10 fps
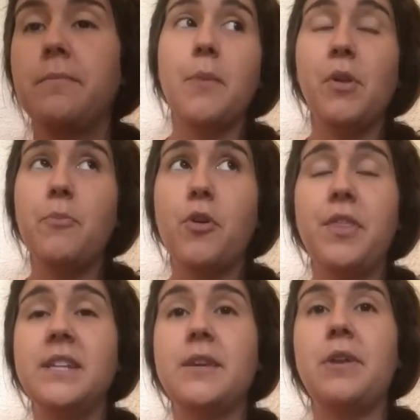A couple more
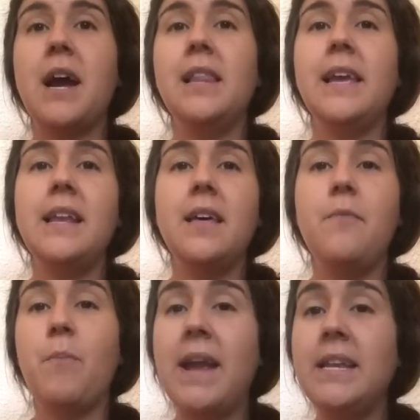things I would highlight,
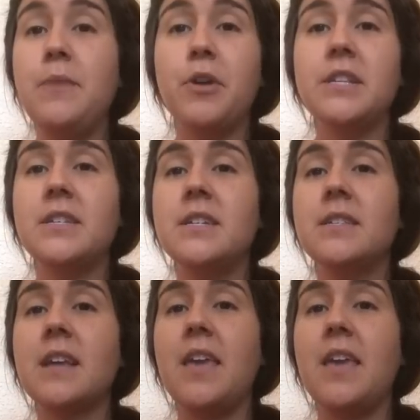my knee braces.